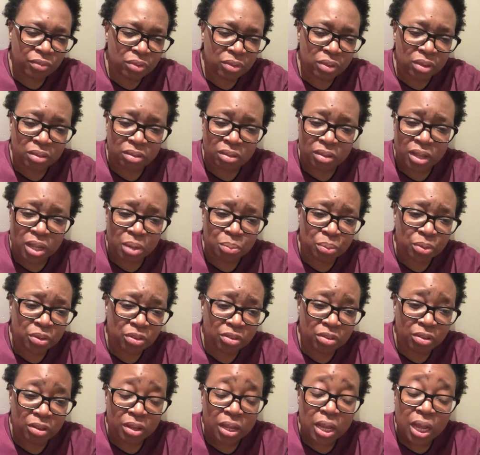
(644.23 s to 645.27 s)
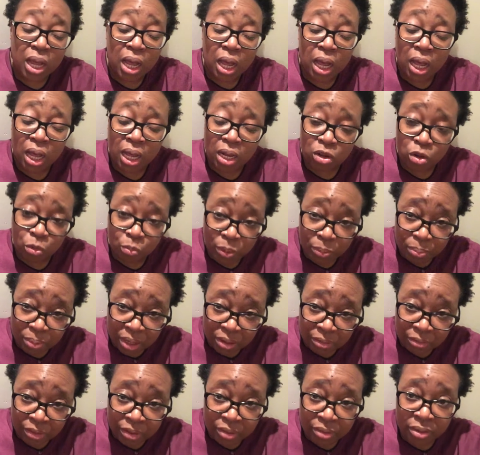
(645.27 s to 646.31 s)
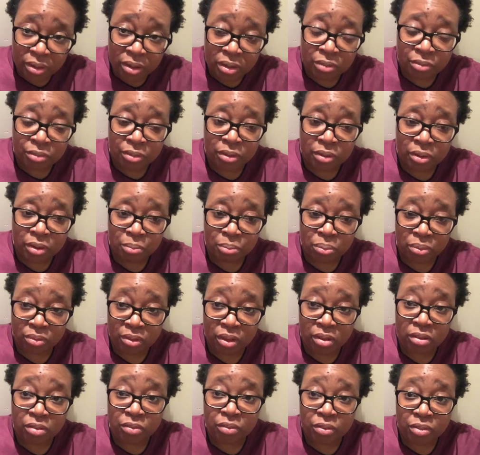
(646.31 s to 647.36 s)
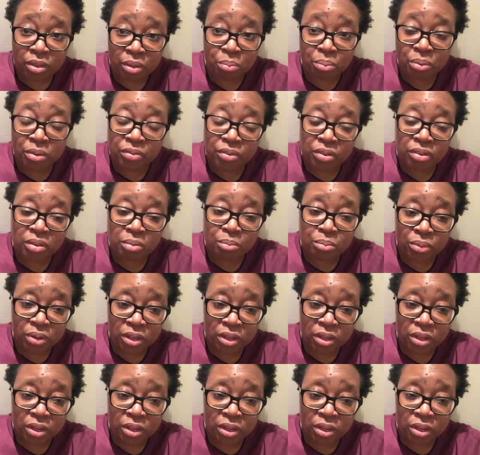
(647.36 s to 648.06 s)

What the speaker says: It's a neighbor's son. I know people are very, very protective of their privacy,